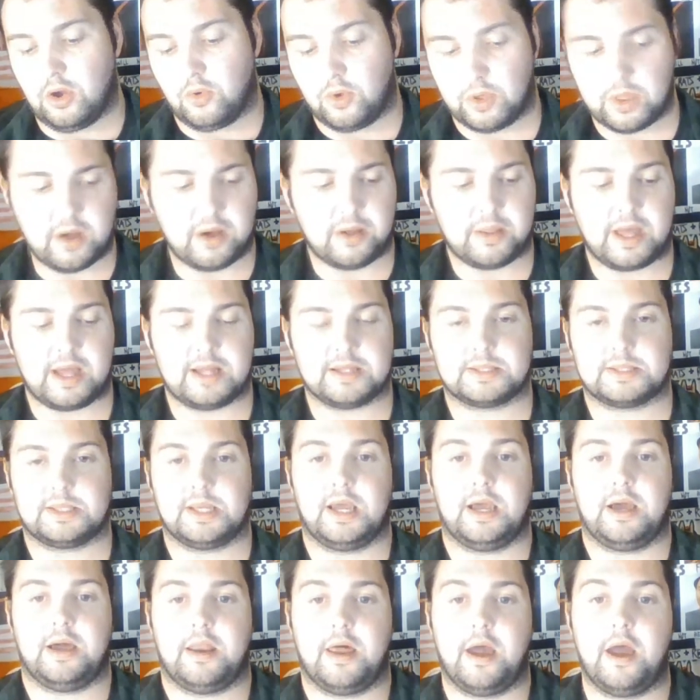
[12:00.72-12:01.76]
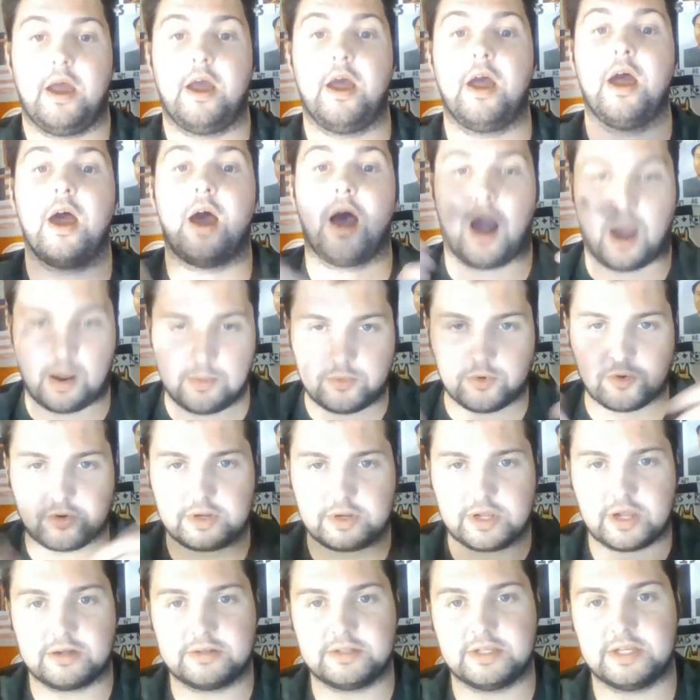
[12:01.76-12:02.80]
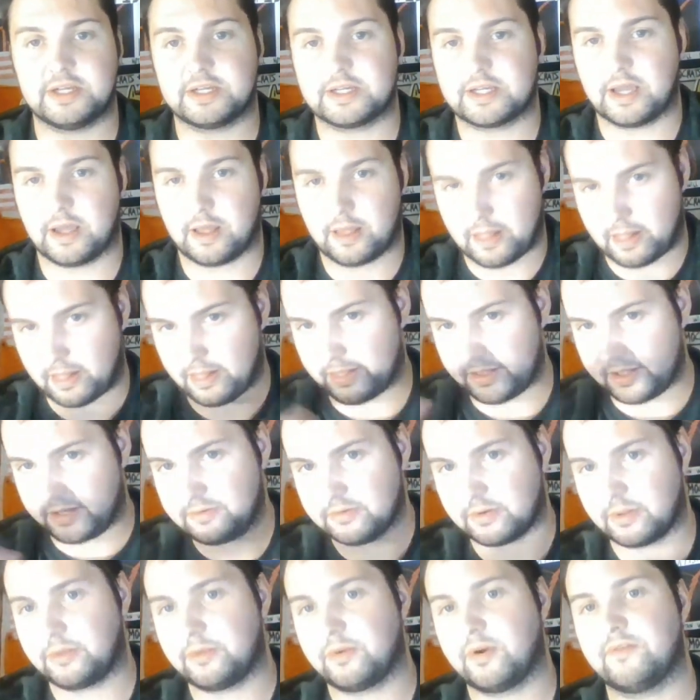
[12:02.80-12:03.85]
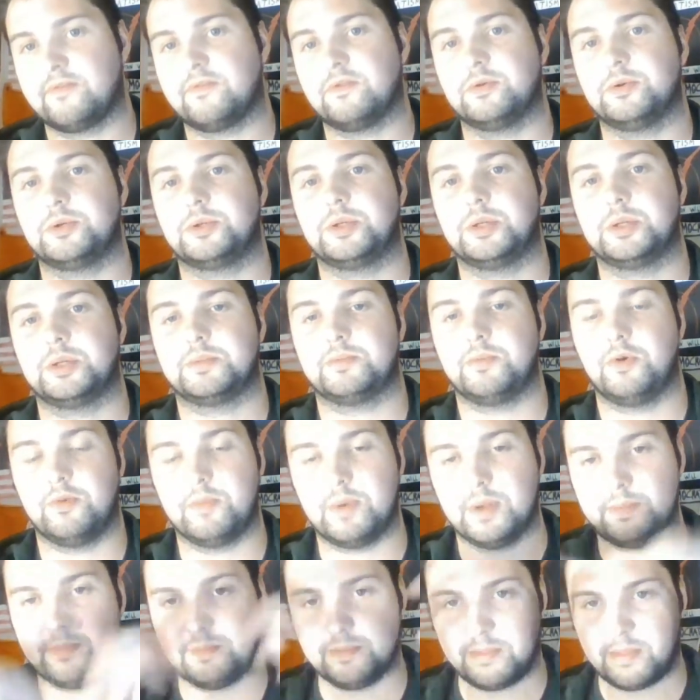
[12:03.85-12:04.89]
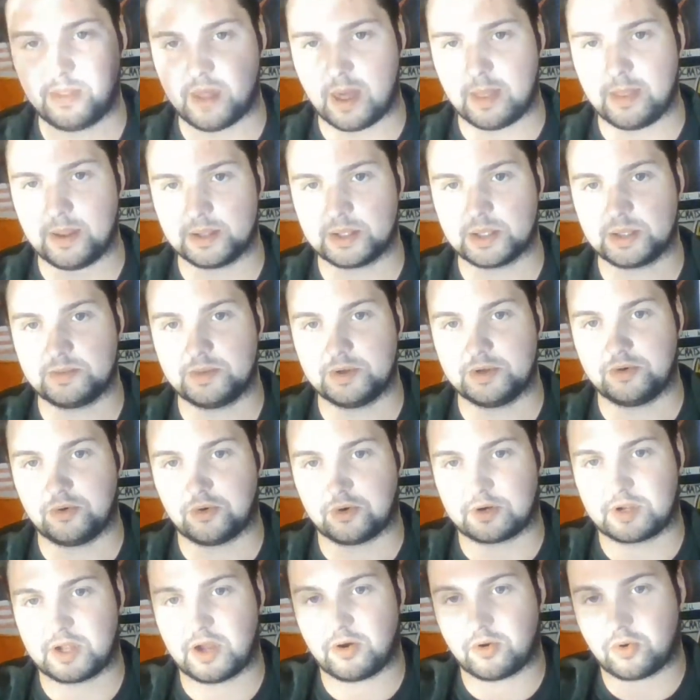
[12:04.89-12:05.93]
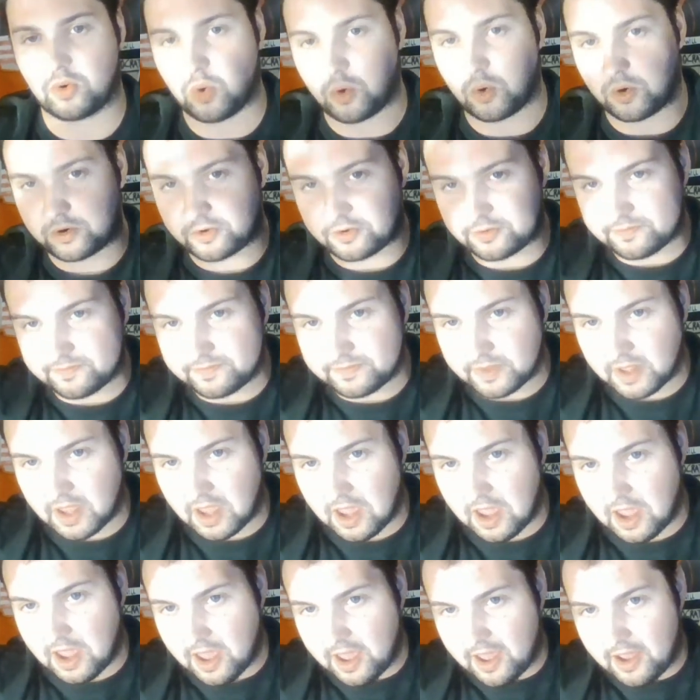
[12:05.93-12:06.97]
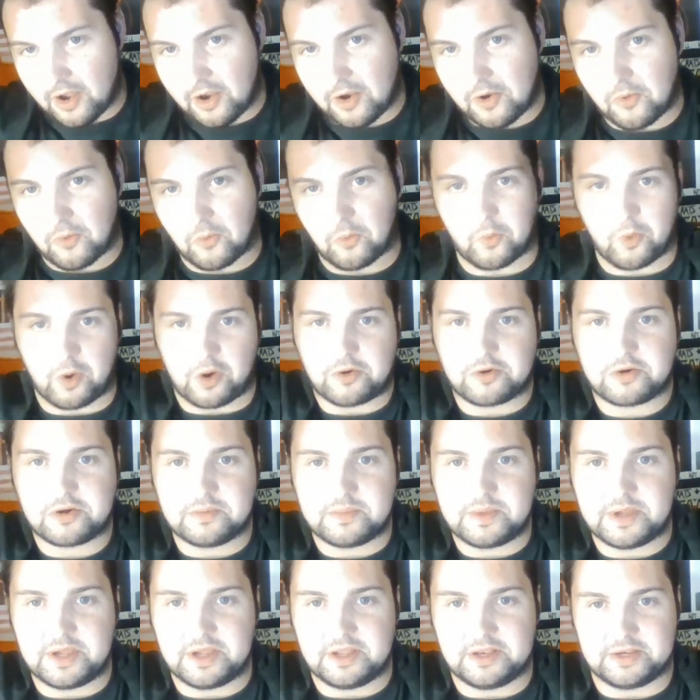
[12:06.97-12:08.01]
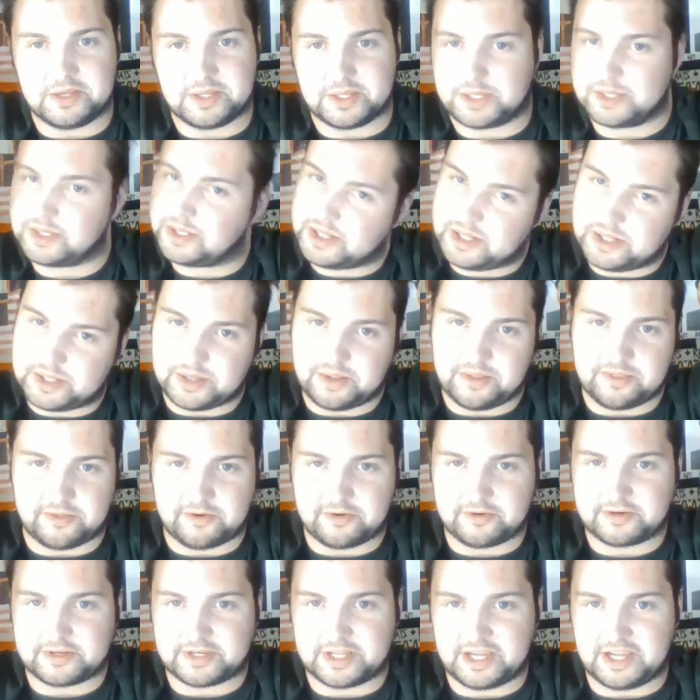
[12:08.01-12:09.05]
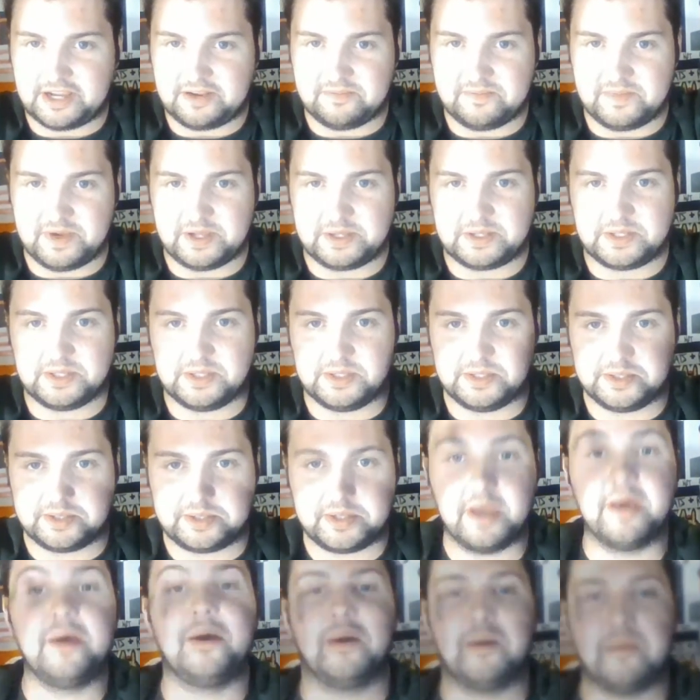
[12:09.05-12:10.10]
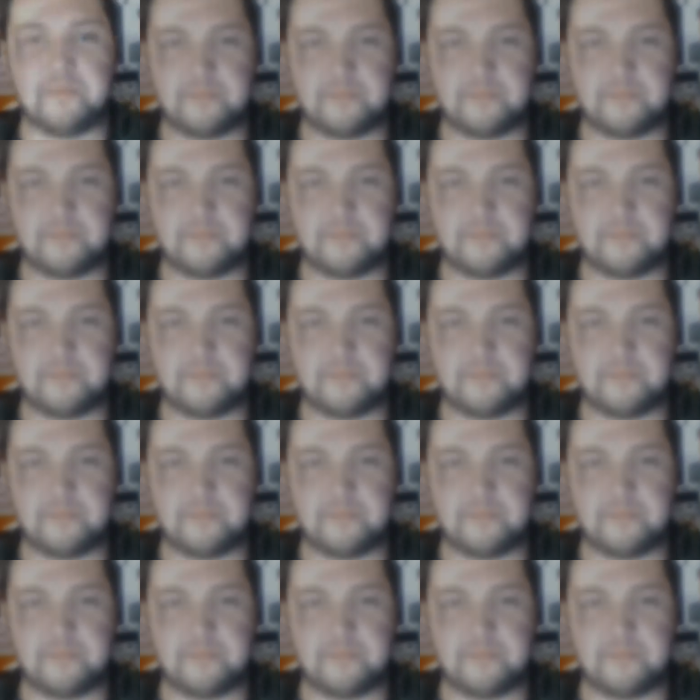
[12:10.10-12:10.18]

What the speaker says: with all that said, I'm NorCal Nick, leader of the revolutionist movement, and this has been NorCal Corner. Welcome in to season 13, bitches.